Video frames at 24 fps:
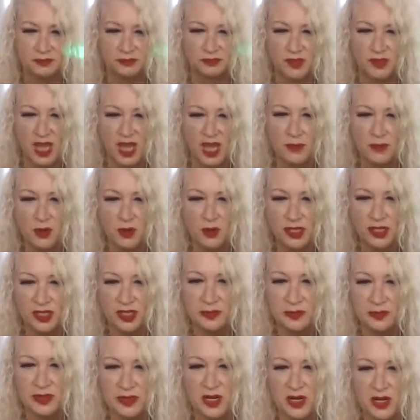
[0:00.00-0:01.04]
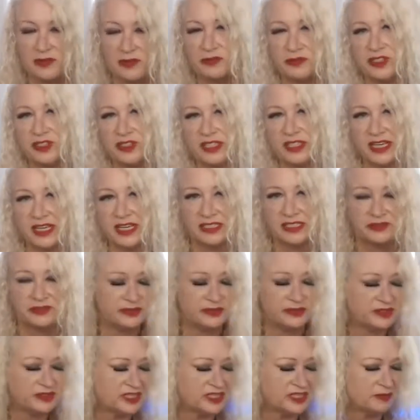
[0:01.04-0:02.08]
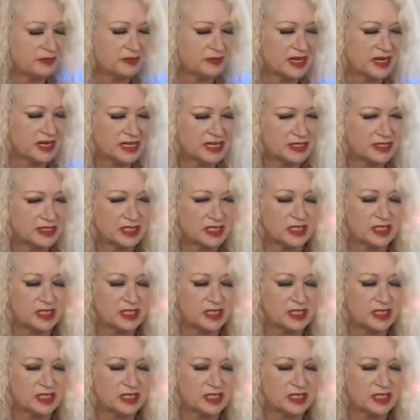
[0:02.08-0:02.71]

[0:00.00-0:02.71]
I'm only going to be on for the next 15 minutes,